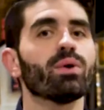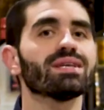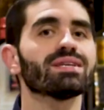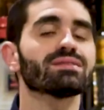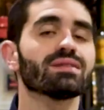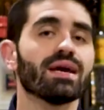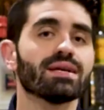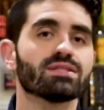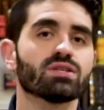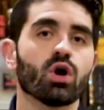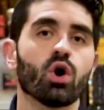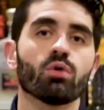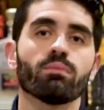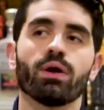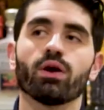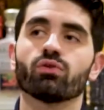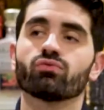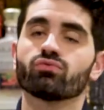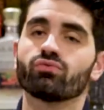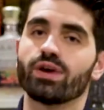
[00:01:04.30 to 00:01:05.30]
what it's like to own
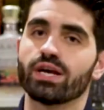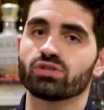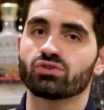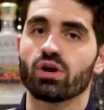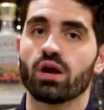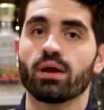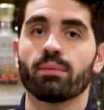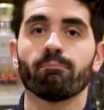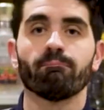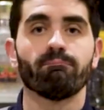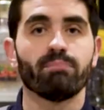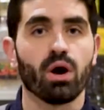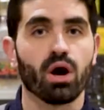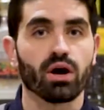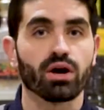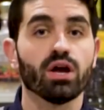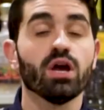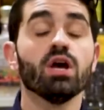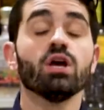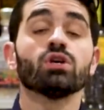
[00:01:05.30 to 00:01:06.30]
my own restaurant and
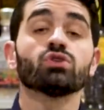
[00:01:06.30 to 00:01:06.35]
bar.